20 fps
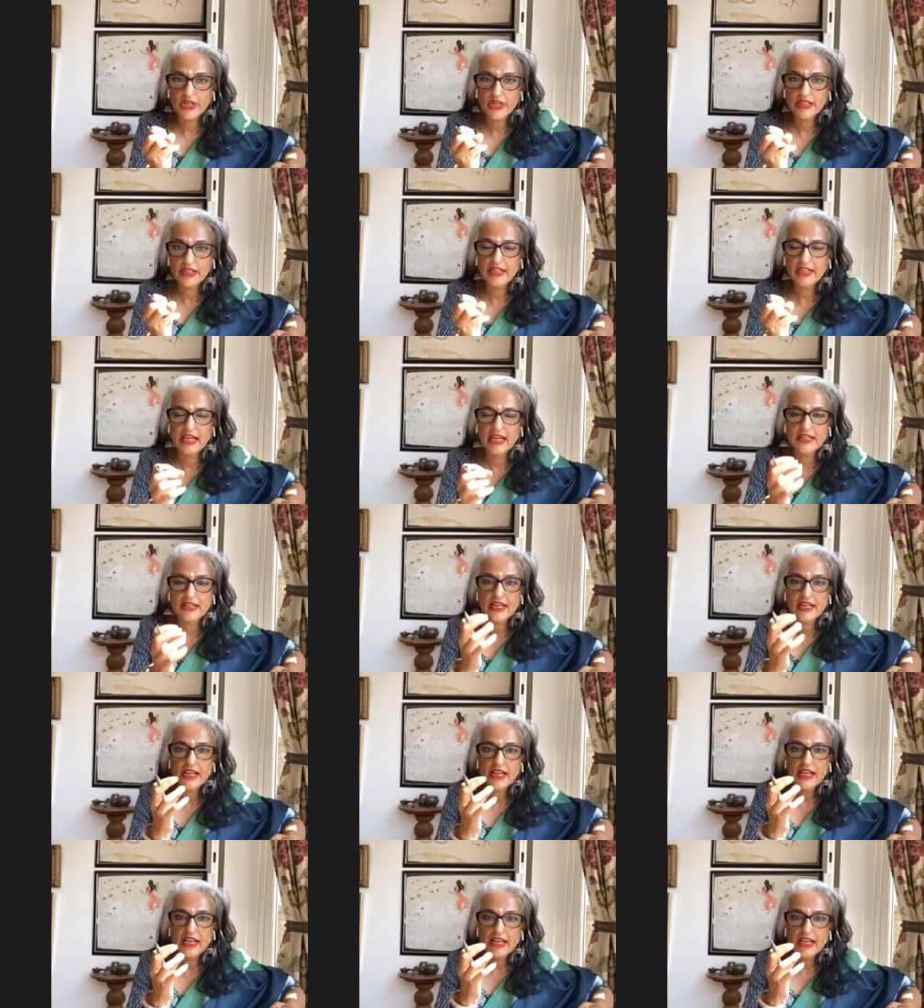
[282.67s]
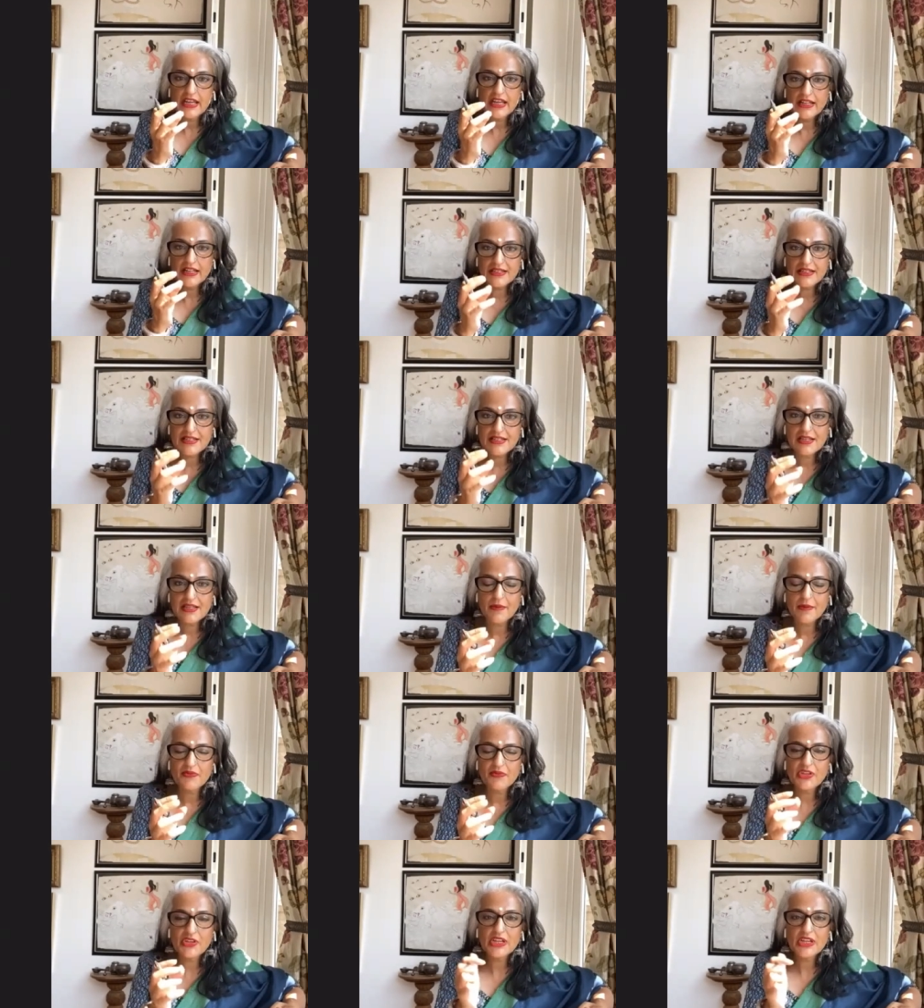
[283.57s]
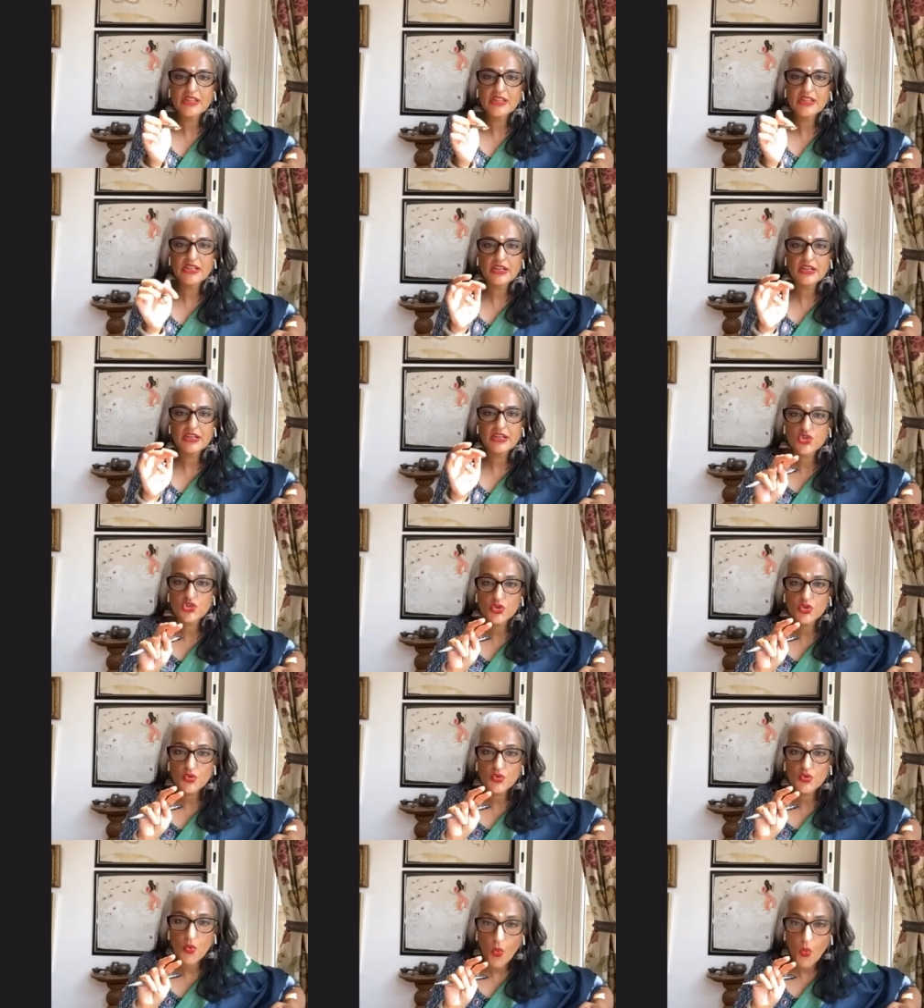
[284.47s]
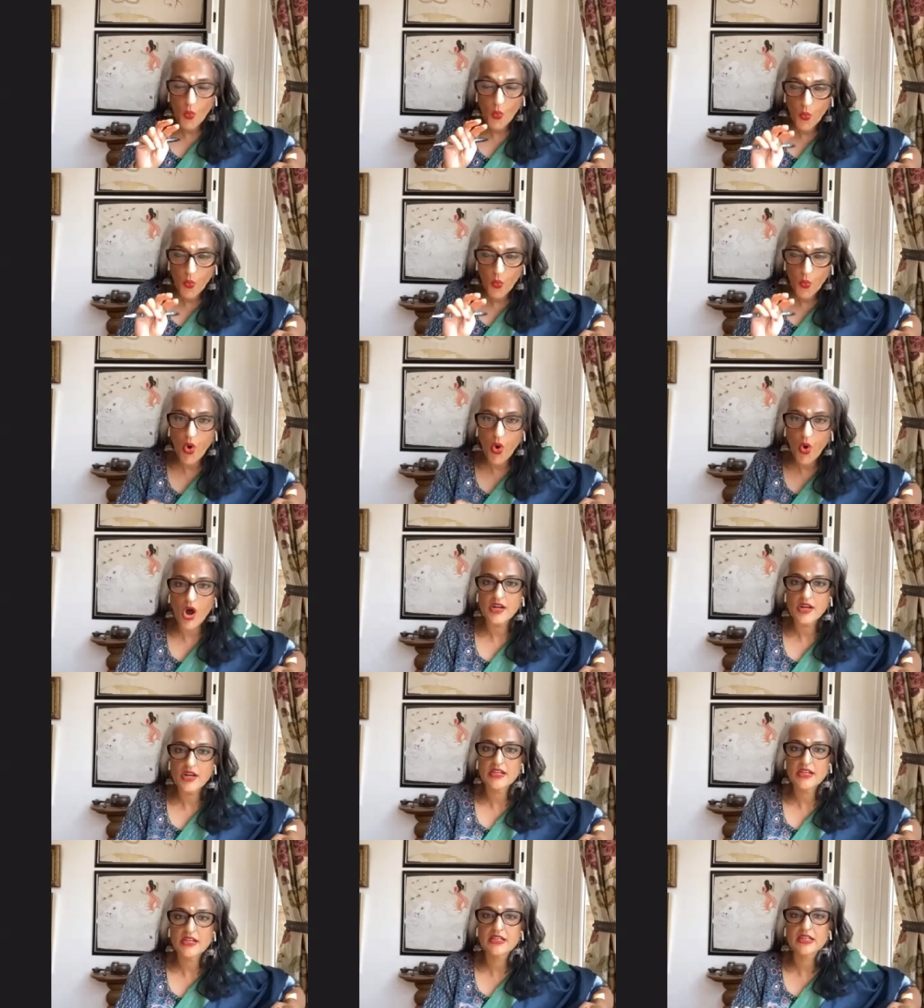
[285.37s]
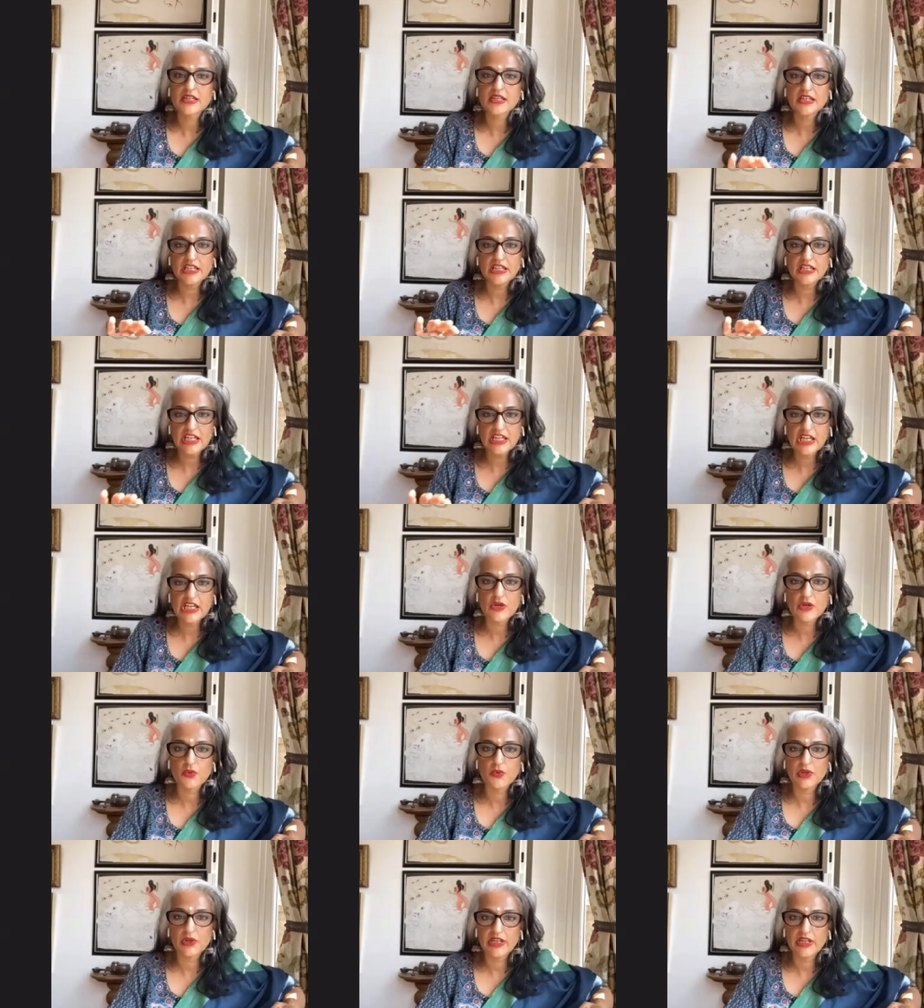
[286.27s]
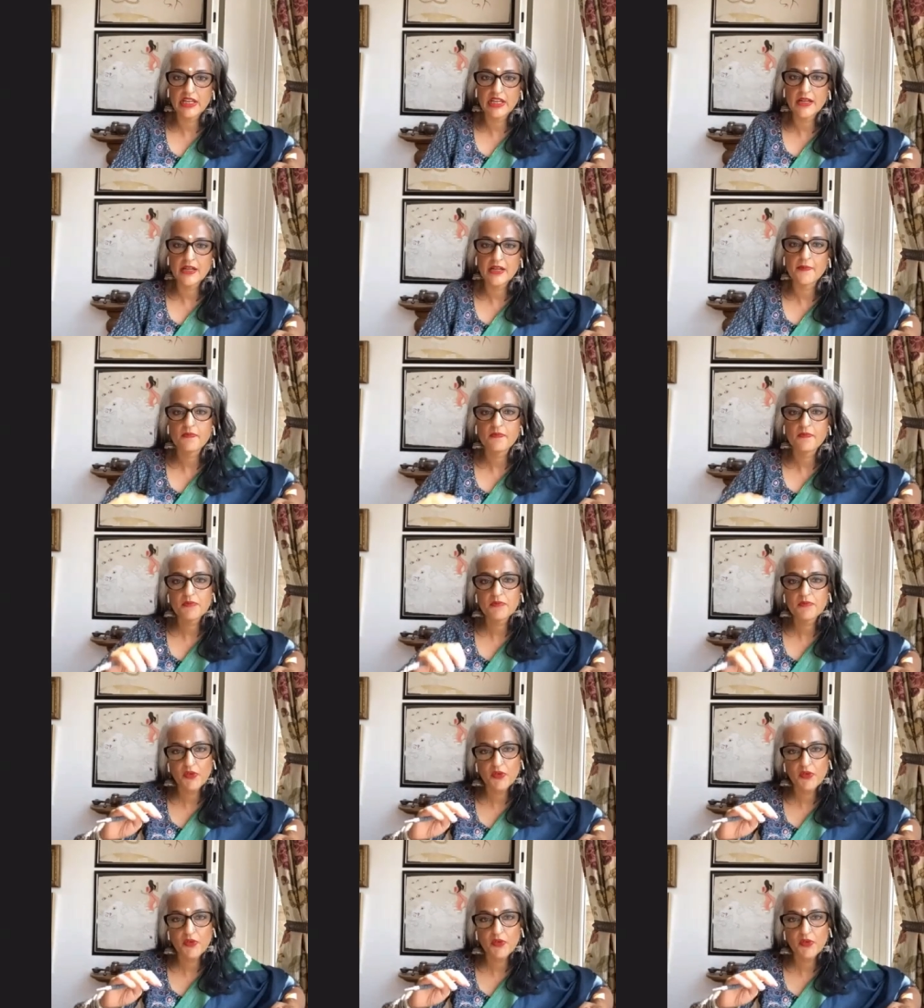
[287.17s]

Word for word: it's something that both partners should want equally before you go any further